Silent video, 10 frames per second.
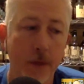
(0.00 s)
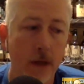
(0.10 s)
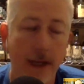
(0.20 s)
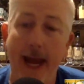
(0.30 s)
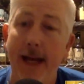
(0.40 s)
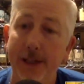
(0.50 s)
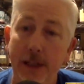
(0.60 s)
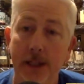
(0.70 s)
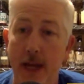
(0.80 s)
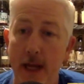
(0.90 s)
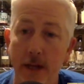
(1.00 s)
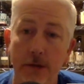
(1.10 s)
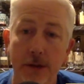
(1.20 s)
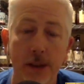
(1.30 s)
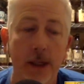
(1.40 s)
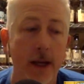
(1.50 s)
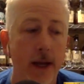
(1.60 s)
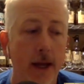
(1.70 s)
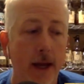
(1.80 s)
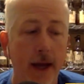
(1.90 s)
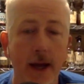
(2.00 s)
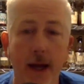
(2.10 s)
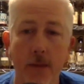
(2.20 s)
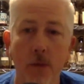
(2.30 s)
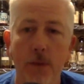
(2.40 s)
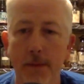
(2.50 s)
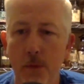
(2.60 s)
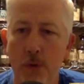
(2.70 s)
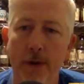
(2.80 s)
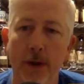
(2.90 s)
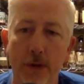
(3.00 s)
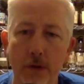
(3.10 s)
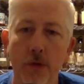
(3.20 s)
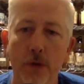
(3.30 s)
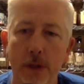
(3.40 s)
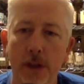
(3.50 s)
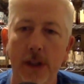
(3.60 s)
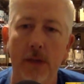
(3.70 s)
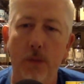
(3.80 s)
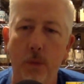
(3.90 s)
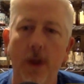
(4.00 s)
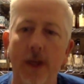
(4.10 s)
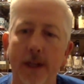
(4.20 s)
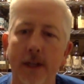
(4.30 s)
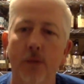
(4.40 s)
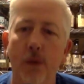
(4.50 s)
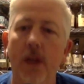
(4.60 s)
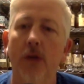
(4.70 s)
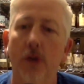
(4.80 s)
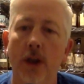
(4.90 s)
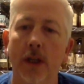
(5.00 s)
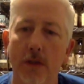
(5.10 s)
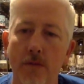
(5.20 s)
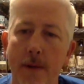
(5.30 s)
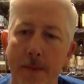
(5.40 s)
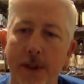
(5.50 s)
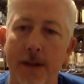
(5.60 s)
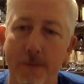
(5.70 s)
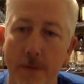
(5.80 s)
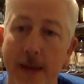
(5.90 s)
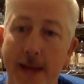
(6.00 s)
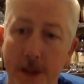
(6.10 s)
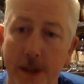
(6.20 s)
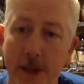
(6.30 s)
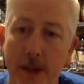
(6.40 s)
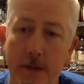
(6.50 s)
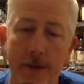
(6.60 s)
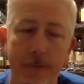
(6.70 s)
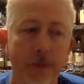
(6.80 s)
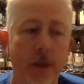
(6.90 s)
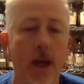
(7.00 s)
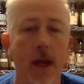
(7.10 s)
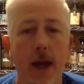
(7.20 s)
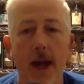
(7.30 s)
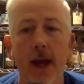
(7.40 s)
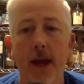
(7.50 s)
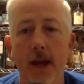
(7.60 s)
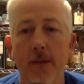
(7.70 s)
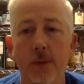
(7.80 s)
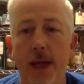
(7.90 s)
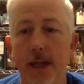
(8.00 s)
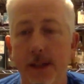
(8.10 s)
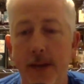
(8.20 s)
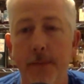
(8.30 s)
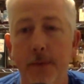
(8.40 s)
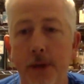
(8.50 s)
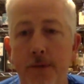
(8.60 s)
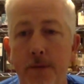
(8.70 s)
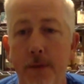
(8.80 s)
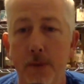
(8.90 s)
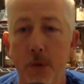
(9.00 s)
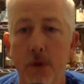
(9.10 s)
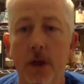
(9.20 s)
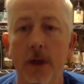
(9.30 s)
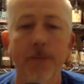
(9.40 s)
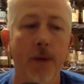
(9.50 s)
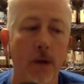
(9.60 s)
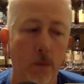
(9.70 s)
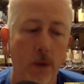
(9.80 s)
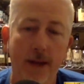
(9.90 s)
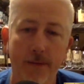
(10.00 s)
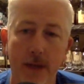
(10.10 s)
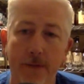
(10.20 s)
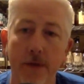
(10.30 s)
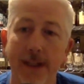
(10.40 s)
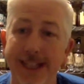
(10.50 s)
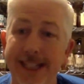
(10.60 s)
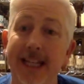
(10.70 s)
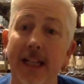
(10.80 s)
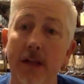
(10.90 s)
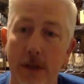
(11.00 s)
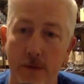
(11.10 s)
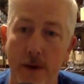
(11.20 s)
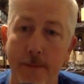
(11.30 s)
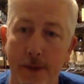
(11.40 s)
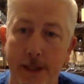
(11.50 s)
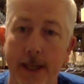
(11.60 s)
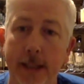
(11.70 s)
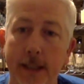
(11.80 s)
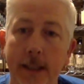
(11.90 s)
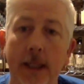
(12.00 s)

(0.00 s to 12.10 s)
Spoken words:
cask styles, and we'll be moving through those to see what it is we are looking to represent from that distillery. If we get samples in from a broker, we'll have different distilleries represented.